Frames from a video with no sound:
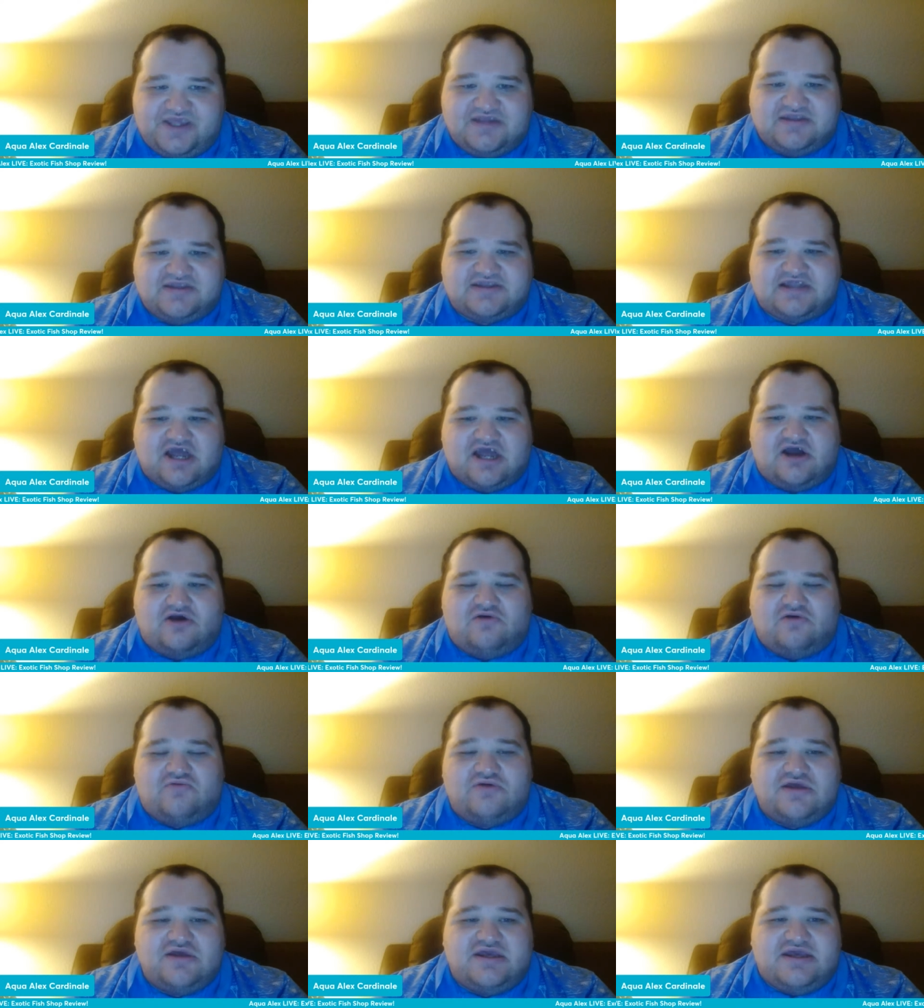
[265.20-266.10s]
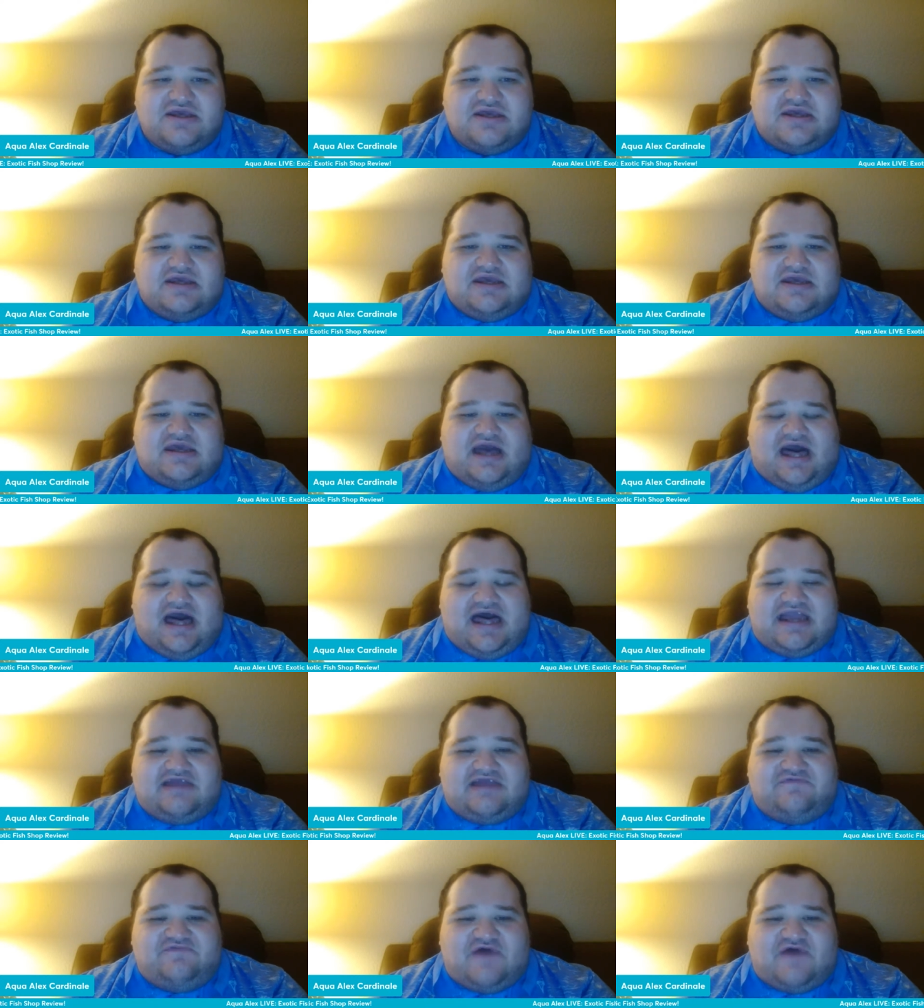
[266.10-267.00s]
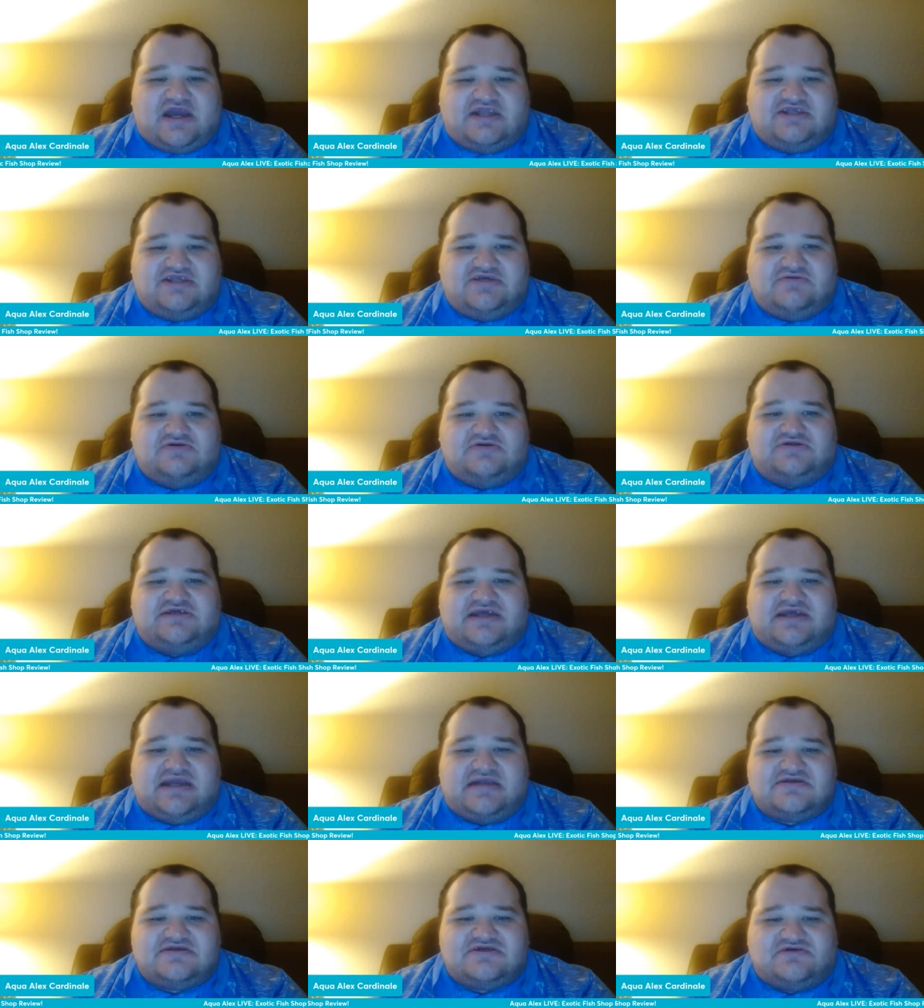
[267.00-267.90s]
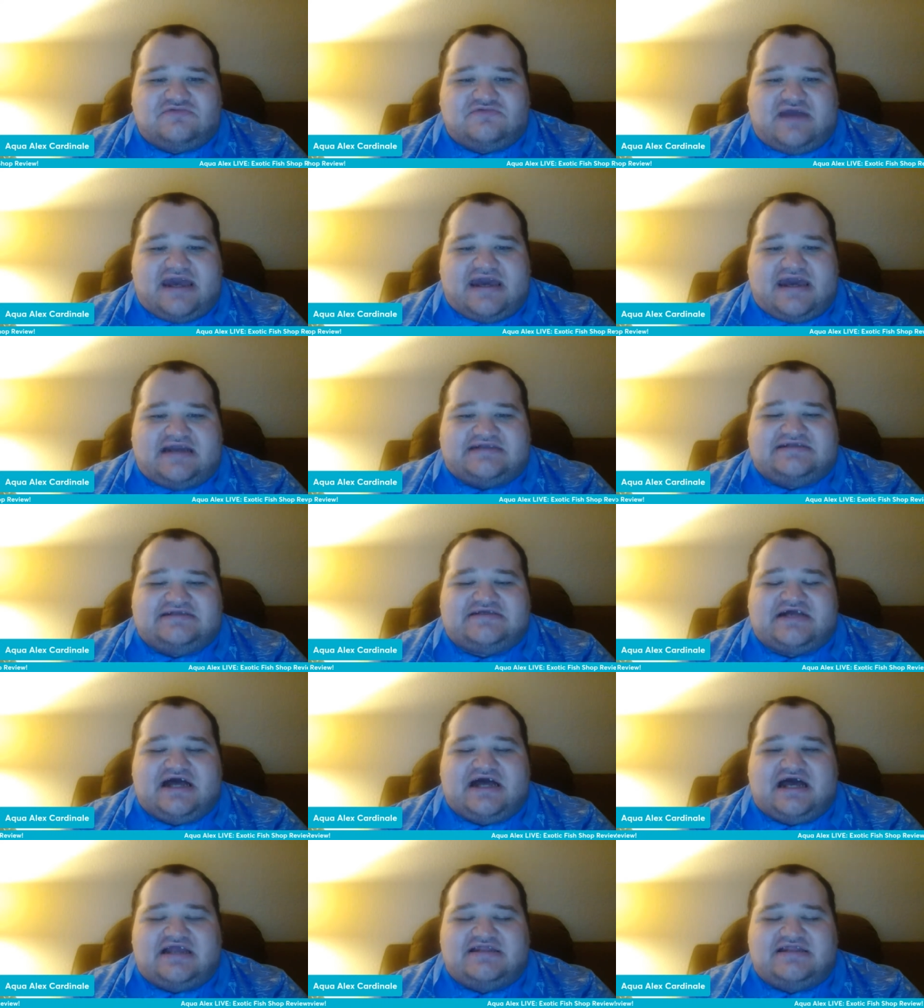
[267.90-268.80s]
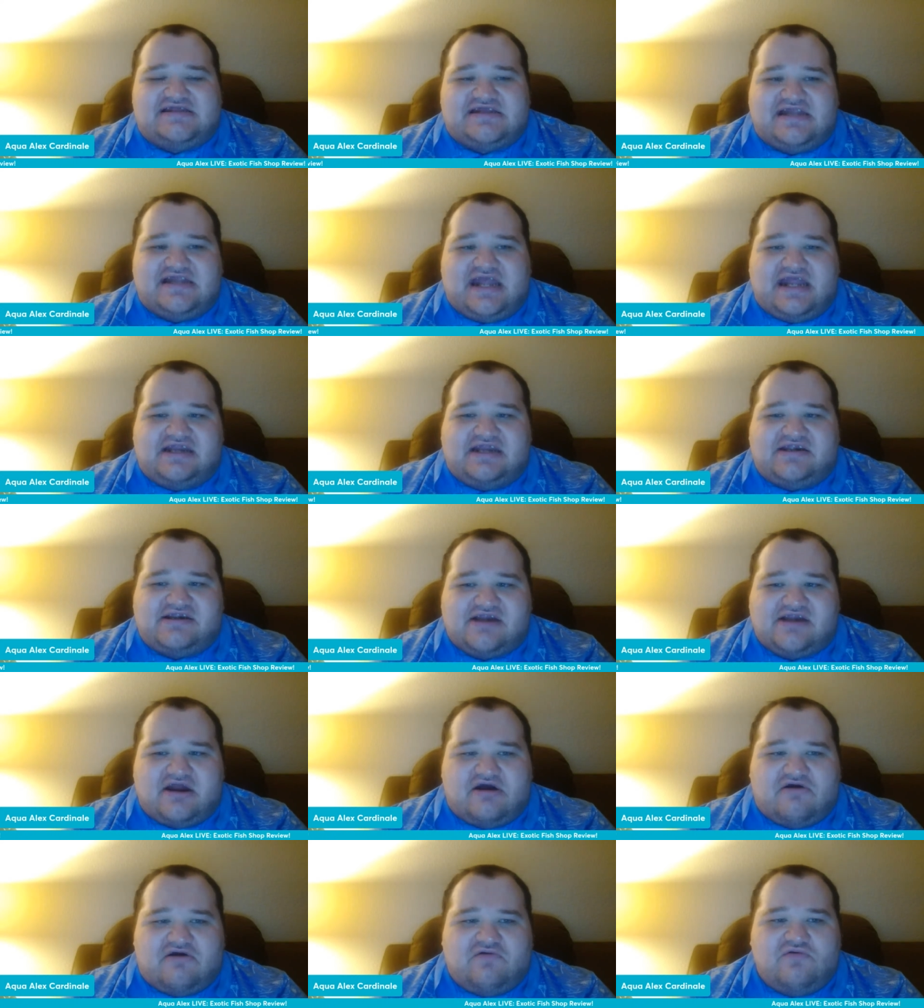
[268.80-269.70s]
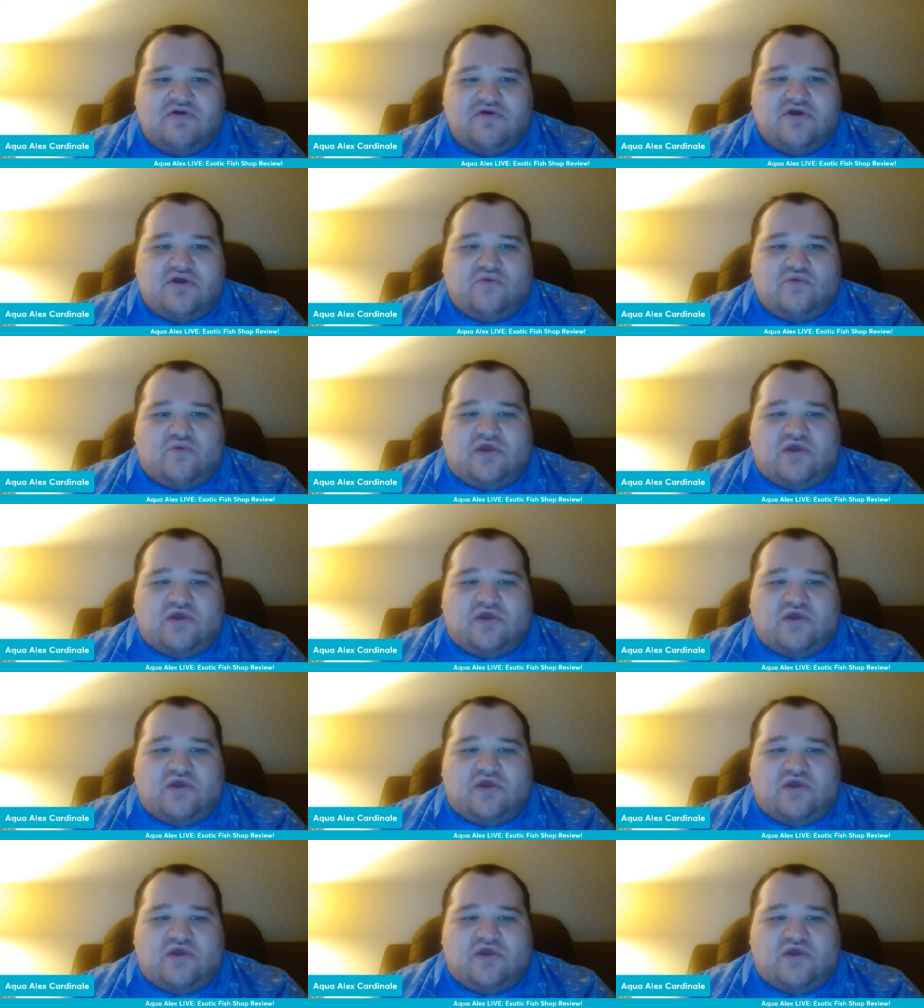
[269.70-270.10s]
So, I invite you to interact on today's show,